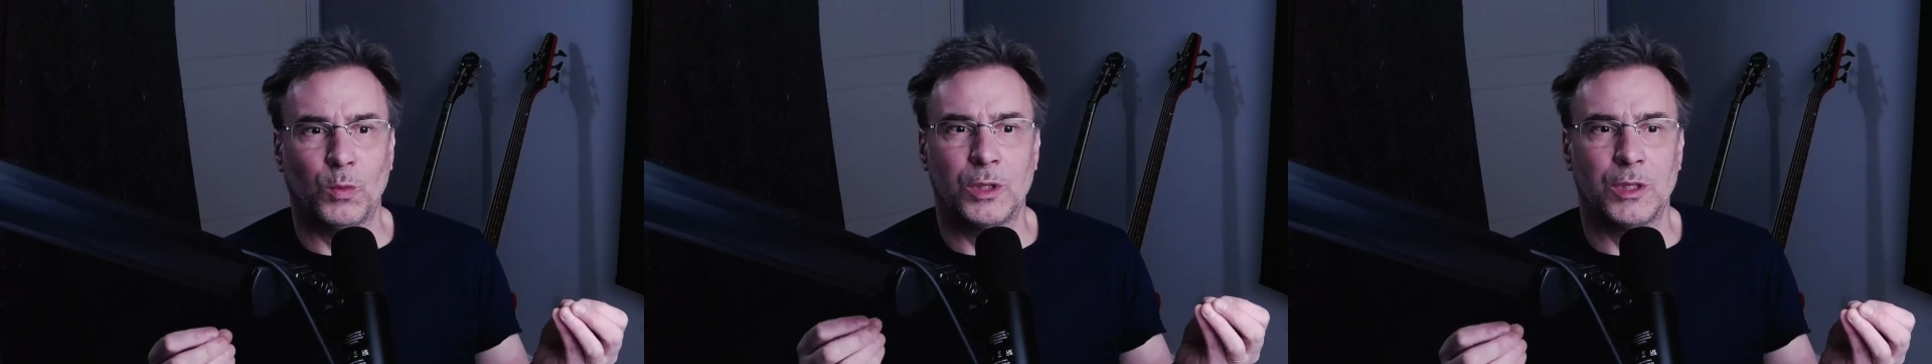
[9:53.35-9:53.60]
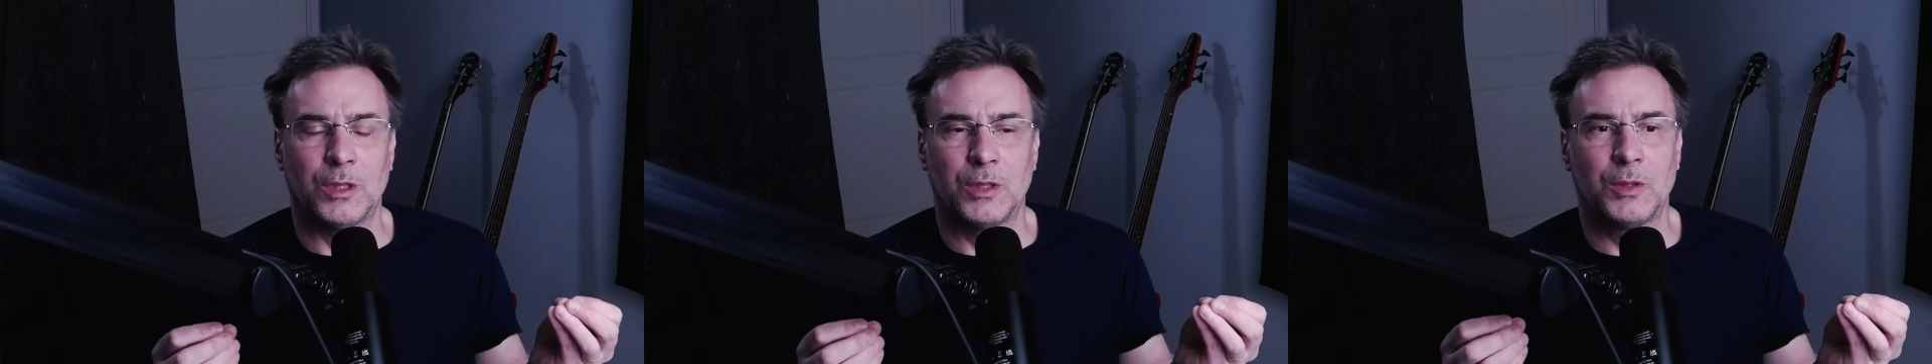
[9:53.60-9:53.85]

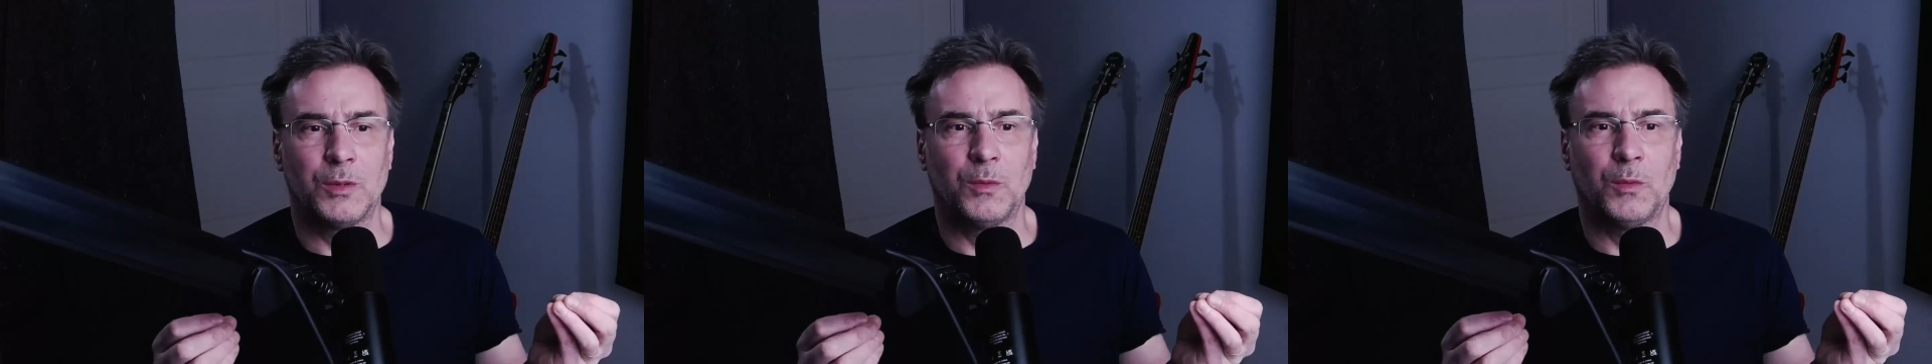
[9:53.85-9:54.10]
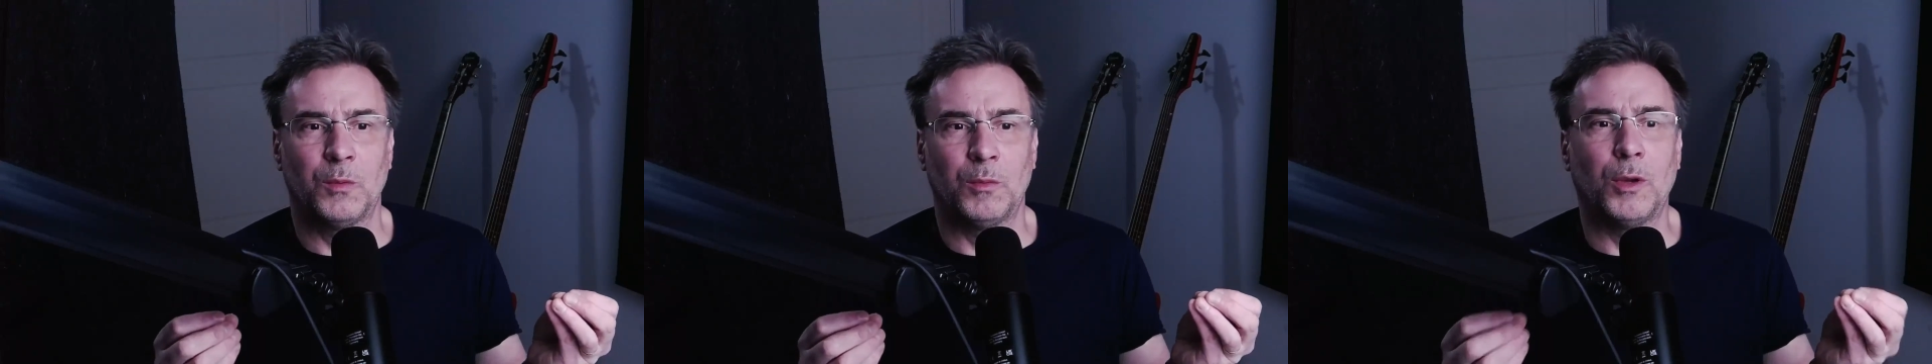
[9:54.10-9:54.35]
which is
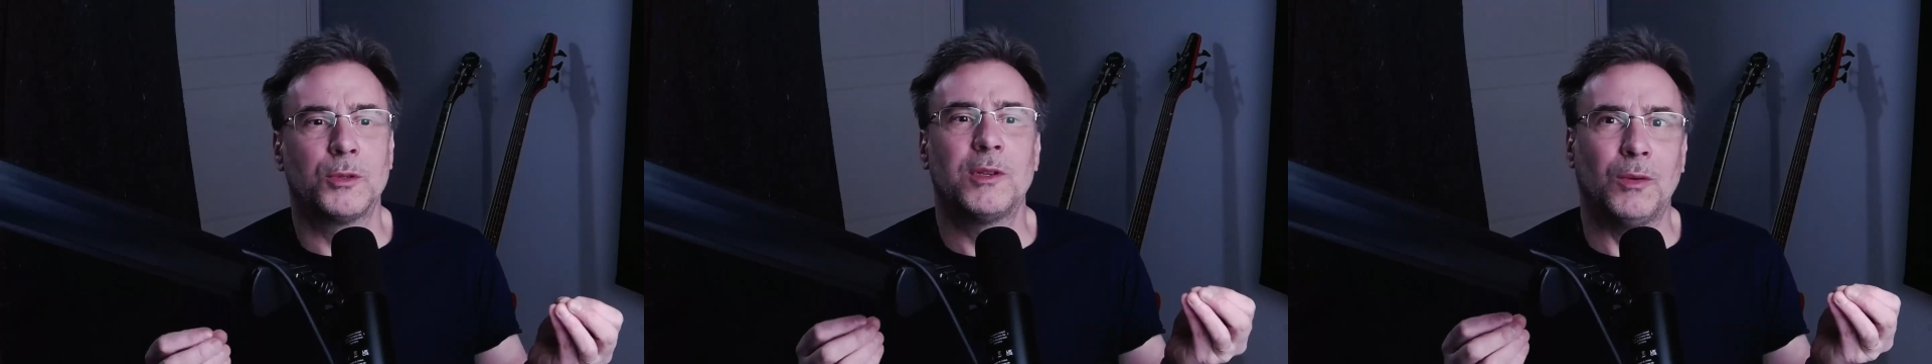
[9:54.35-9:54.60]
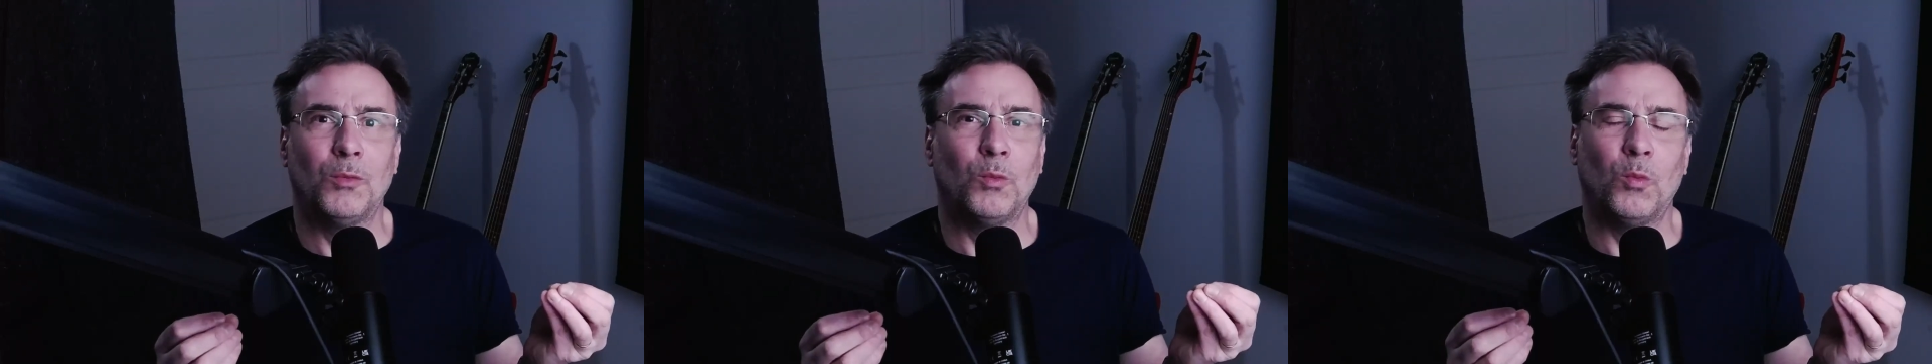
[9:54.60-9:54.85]

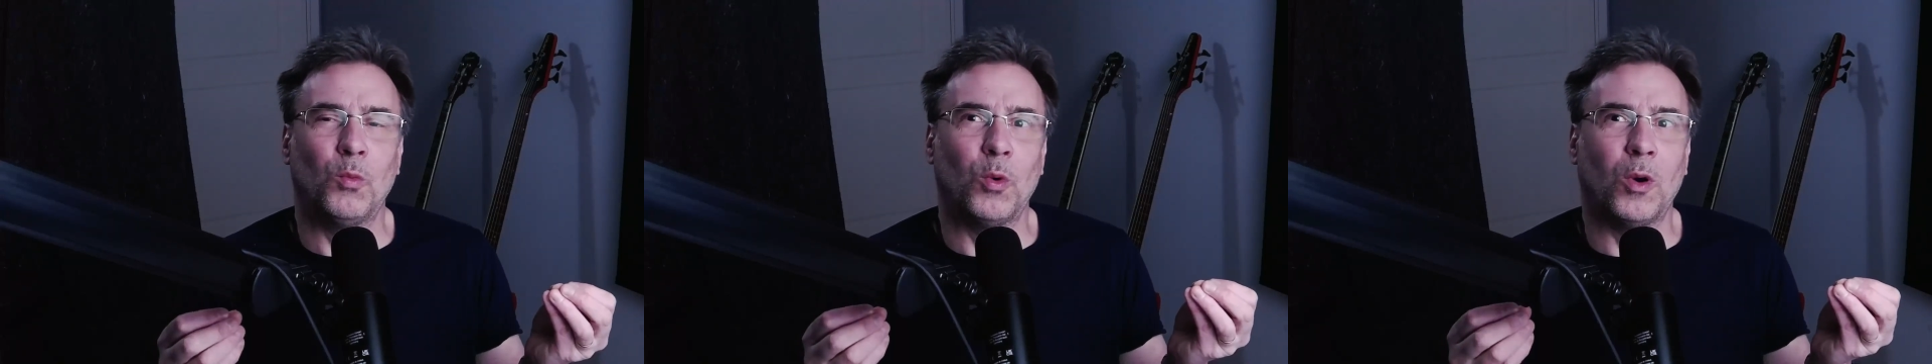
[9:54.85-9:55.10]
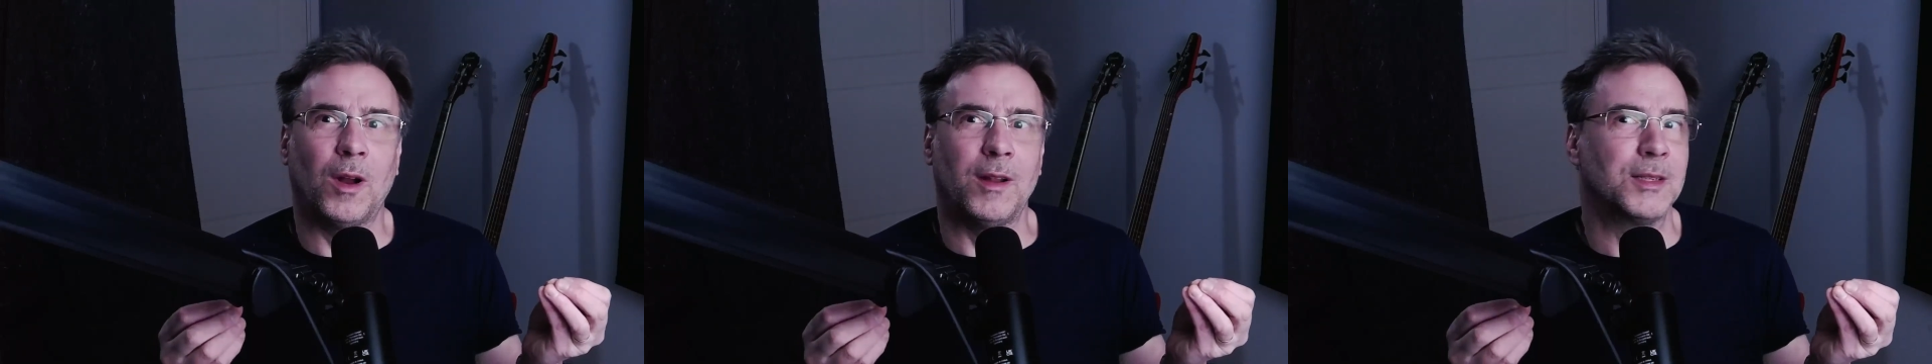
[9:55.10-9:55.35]
mostly
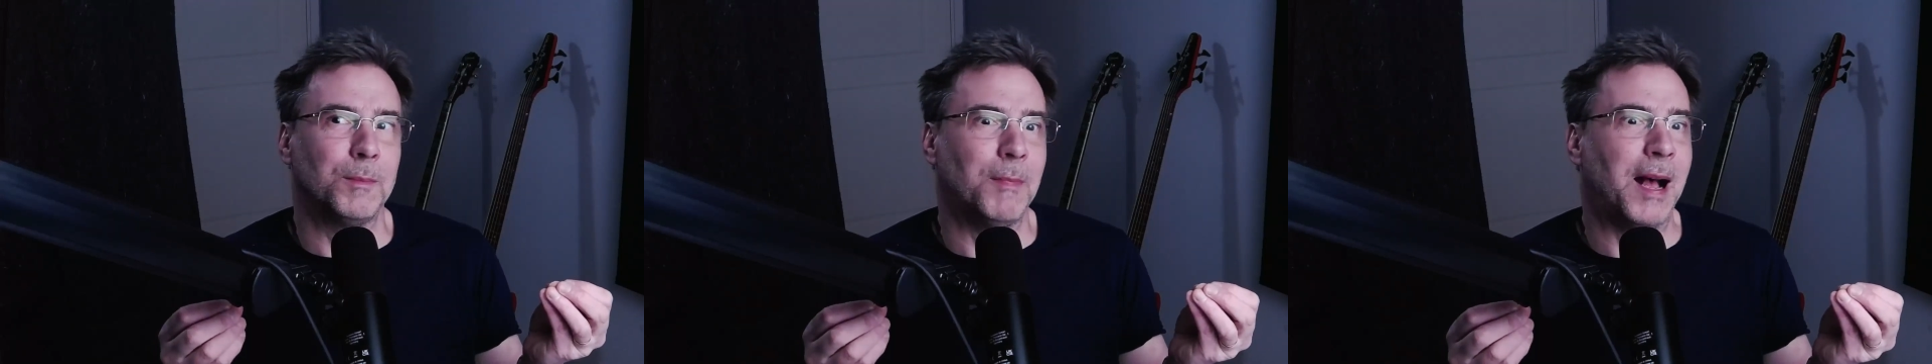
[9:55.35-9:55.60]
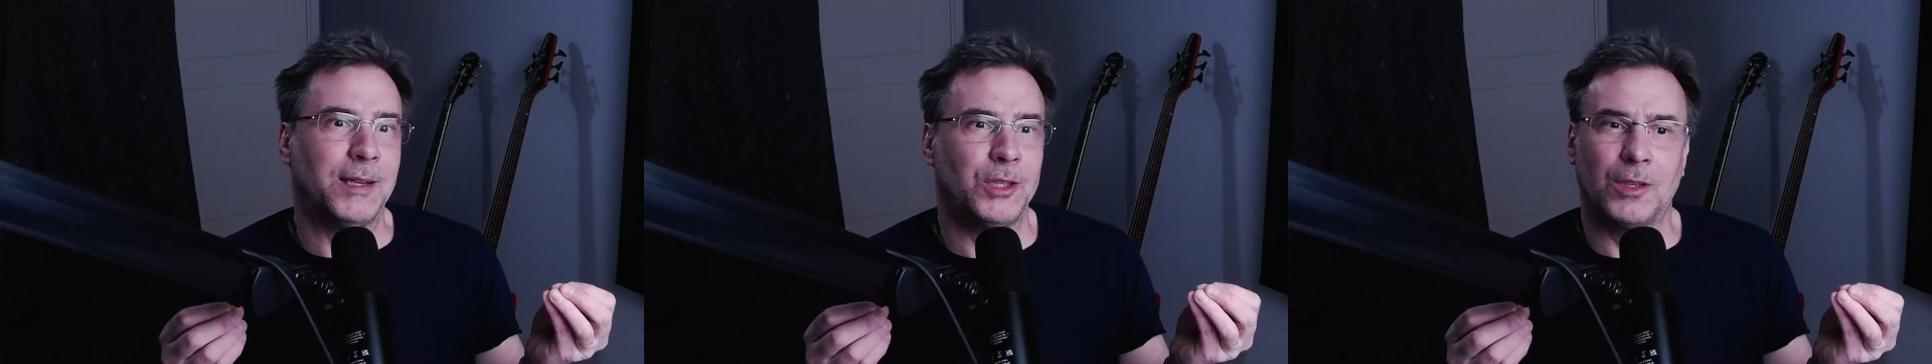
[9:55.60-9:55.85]
what is
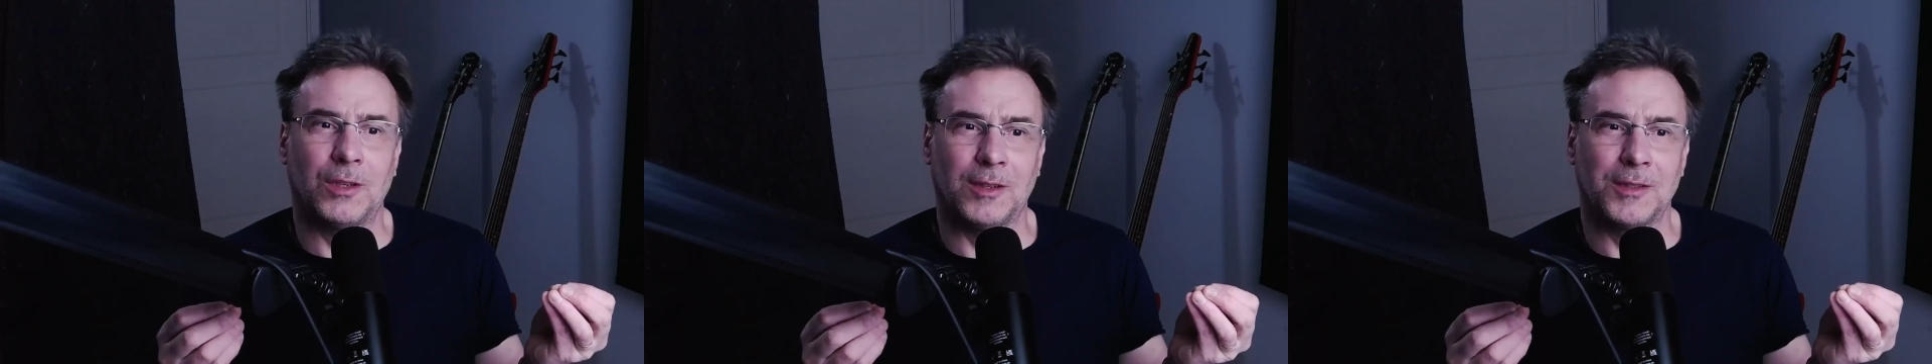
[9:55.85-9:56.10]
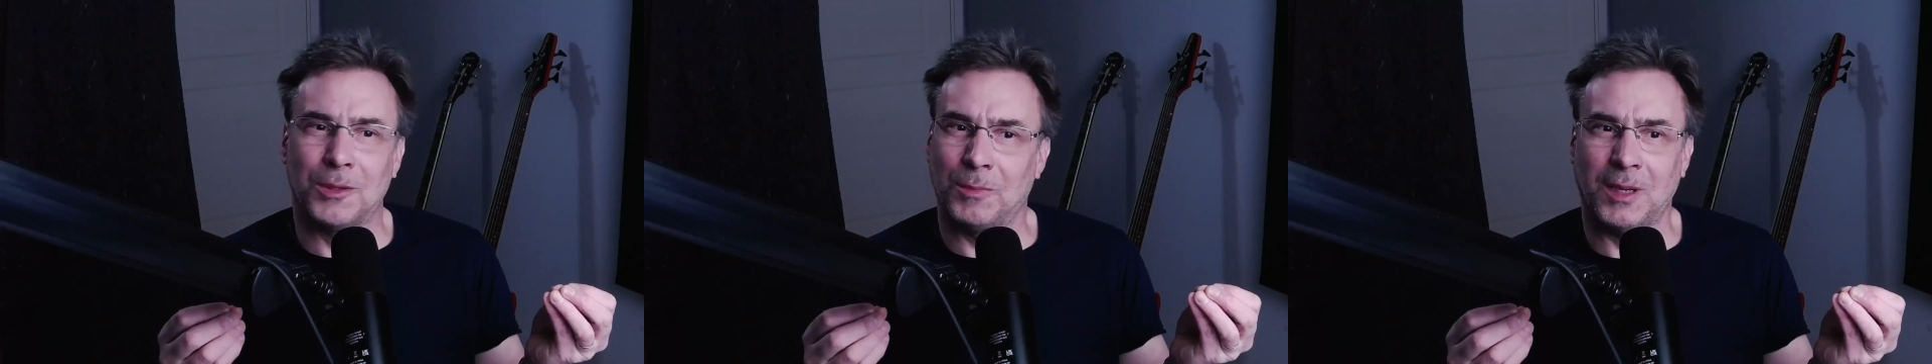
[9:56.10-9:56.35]

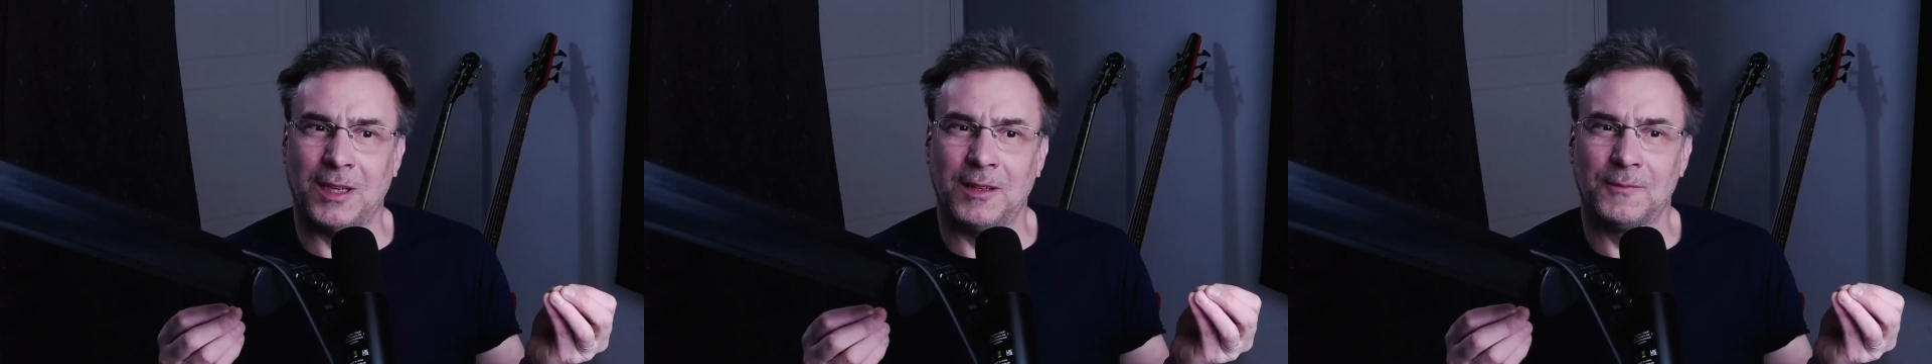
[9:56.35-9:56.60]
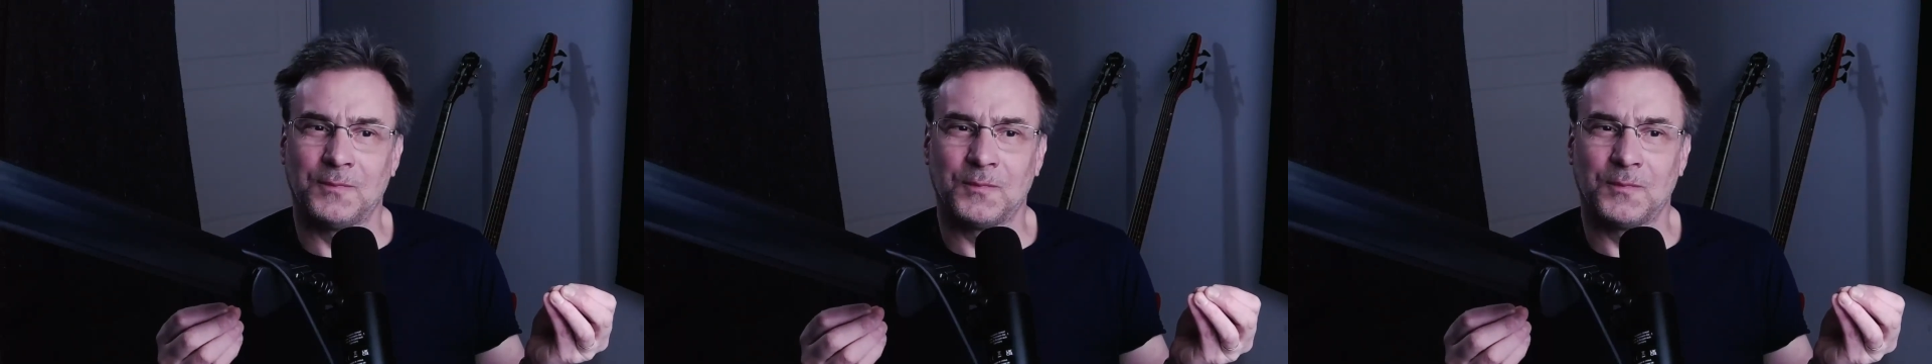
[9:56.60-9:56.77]
magical to me.